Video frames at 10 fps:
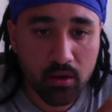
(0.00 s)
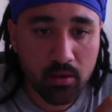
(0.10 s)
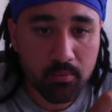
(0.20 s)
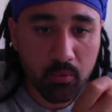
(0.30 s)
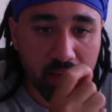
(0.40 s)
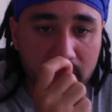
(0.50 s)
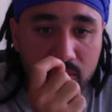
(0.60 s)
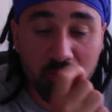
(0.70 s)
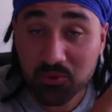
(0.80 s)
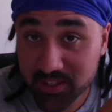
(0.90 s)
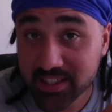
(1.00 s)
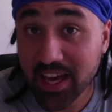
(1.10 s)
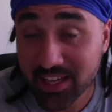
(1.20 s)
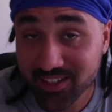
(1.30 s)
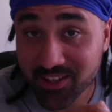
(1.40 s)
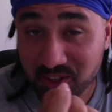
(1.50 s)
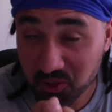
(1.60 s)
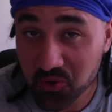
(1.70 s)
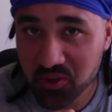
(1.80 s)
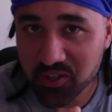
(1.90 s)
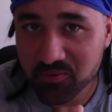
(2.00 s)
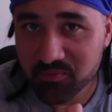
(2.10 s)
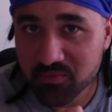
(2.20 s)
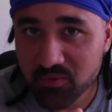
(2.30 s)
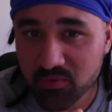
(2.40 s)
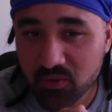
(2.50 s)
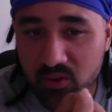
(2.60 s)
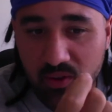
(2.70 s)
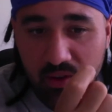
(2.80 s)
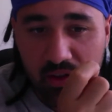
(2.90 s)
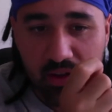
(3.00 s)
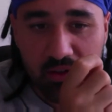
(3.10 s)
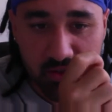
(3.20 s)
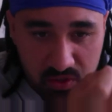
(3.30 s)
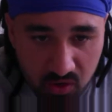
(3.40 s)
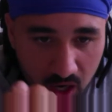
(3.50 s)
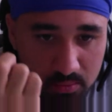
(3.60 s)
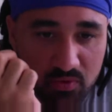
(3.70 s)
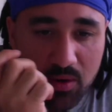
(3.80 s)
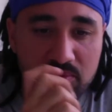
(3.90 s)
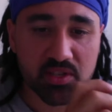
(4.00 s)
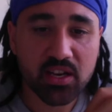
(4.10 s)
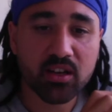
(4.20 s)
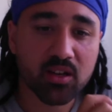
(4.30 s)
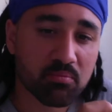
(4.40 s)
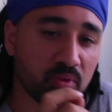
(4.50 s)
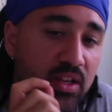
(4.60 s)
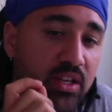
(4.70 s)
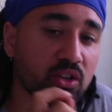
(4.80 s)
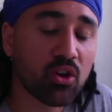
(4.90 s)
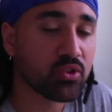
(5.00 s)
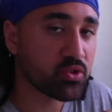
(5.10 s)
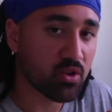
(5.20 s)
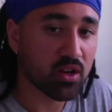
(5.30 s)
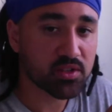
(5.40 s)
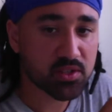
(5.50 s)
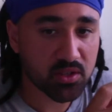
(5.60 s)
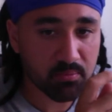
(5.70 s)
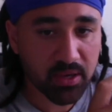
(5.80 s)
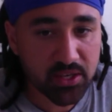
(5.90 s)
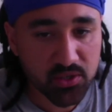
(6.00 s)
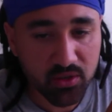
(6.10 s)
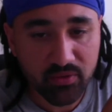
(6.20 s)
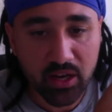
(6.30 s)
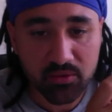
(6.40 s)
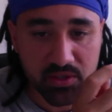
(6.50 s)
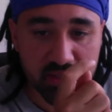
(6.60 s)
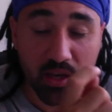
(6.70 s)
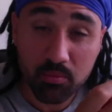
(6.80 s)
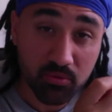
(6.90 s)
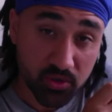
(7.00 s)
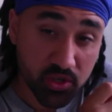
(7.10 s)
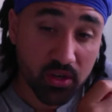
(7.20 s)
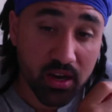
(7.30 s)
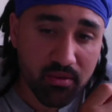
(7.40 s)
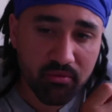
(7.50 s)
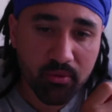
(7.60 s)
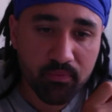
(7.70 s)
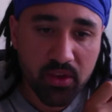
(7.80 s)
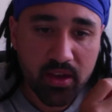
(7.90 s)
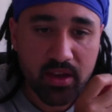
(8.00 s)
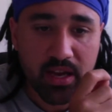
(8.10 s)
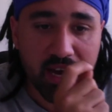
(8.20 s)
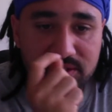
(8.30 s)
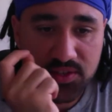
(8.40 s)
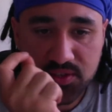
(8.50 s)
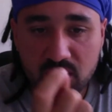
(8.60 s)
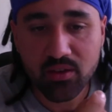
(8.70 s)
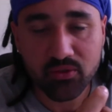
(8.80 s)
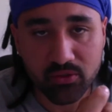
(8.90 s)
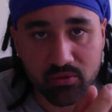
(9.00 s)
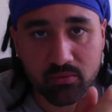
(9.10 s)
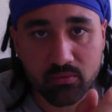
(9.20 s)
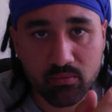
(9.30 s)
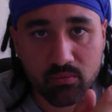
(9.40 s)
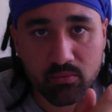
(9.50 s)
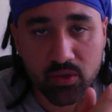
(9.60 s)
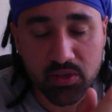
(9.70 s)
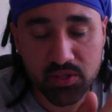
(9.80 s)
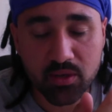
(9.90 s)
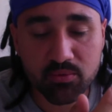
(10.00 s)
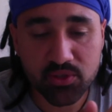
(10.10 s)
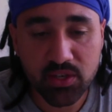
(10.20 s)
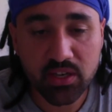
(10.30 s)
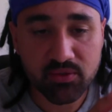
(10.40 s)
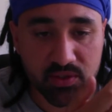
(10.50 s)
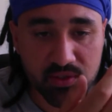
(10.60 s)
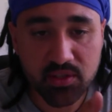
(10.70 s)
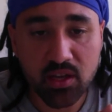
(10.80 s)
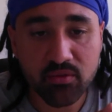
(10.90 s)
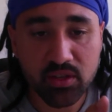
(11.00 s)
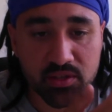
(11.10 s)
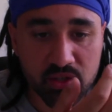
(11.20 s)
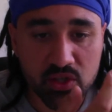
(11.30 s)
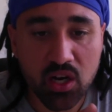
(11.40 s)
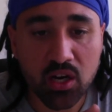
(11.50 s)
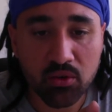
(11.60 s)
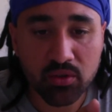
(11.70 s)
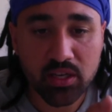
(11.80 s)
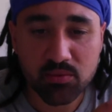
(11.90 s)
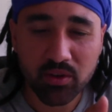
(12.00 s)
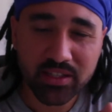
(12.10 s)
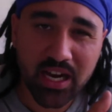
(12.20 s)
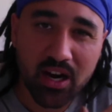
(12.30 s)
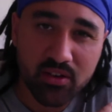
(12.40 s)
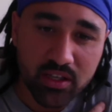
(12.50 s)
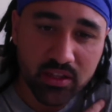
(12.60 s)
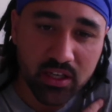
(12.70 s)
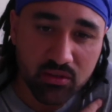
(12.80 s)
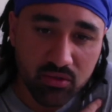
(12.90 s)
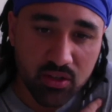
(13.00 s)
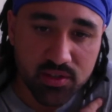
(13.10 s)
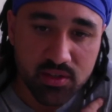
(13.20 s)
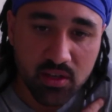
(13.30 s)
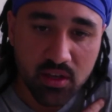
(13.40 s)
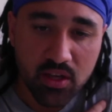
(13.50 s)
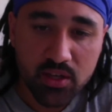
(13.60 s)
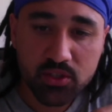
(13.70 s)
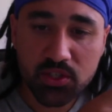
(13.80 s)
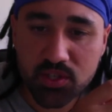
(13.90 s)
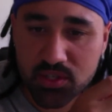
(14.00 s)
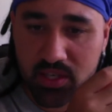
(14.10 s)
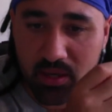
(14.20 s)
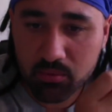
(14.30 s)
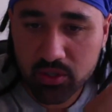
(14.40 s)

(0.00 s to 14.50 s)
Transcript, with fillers: But we have all to gain in glory. The scribes represent a complete contrast to the picture of how disciples should live. As a servant, the disciples should live as a servant, as a child, as one carrying their cross. Jesus said we